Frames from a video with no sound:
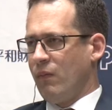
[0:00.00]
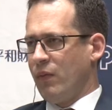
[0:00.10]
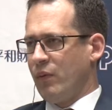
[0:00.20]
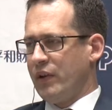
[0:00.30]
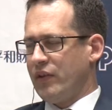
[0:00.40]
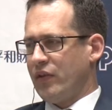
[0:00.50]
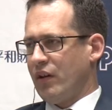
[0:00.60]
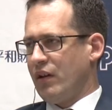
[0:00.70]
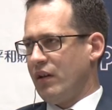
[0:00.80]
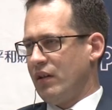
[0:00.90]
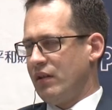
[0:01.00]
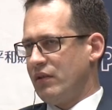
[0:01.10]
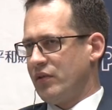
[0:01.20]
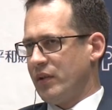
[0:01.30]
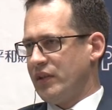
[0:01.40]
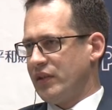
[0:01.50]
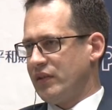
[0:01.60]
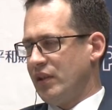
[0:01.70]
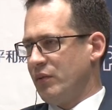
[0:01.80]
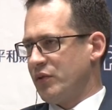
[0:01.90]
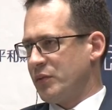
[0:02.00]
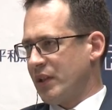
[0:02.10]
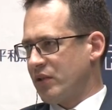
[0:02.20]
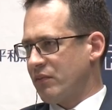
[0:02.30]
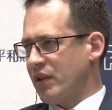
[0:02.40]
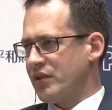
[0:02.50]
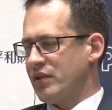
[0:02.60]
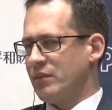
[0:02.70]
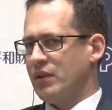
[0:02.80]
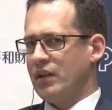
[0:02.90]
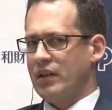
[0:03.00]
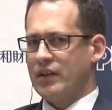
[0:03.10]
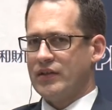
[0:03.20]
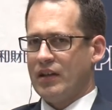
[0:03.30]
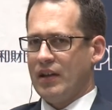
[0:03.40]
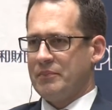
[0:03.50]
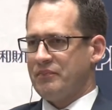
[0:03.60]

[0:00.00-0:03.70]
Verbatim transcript: what we saw in twenty sixteen with respect to Russia was,